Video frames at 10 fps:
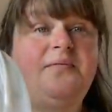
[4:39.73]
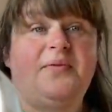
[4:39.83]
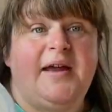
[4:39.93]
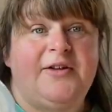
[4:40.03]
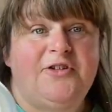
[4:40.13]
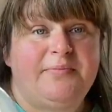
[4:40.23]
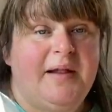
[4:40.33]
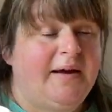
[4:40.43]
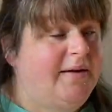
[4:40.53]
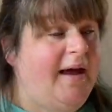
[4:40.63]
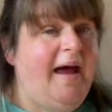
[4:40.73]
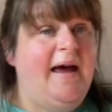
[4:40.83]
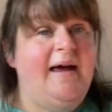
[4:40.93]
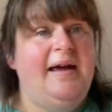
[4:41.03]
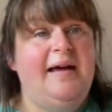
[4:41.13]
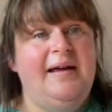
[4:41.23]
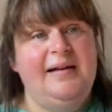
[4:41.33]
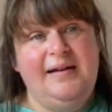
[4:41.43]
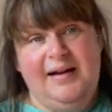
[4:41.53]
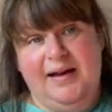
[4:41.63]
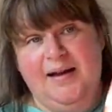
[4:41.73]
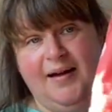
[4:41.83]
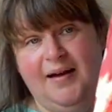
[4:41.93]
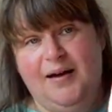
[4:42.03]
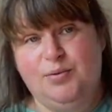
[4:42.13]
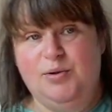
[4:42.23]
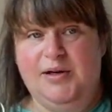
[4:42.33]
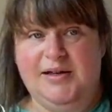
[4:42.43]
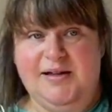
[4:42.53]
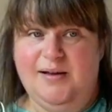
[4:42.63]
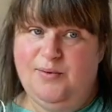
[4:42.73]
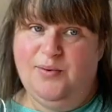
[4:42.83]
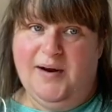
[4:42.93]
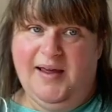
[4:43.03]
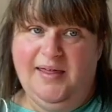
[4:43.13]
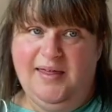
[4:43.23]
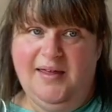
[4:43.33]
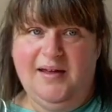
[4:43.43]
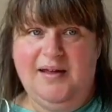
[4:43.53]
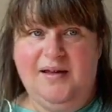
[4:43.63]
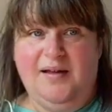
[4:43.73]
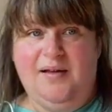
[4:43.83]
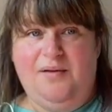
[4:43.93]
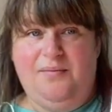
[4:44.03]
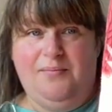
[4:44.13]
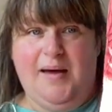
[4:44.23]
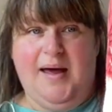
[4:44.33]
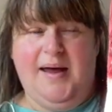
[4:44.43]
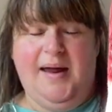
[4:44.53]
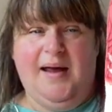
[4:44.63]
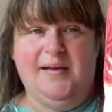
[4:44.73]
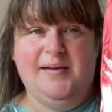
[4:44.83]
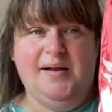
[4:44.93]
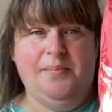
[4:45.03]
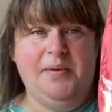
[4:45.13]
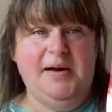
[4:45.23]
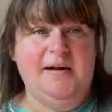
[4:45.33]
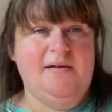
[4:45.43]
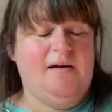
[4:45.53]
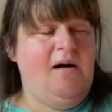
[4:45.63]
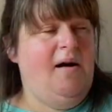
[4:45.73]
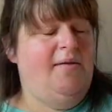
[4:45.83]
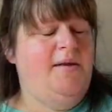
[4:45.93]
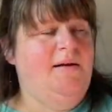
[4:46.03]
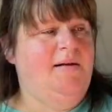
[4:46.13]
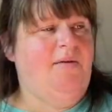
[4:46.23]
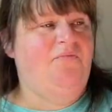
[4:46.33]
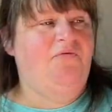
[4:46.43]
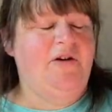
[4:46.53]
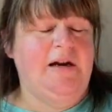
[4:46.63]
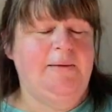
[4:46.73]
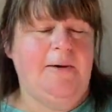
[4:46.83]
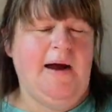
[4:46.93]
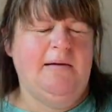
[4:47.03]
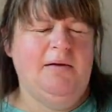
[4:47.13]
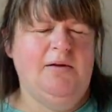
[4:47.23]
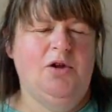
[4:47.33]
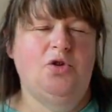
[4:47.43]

the Adrienne blouse, and I wore it with my Sabina skirt, and this is a free pattern to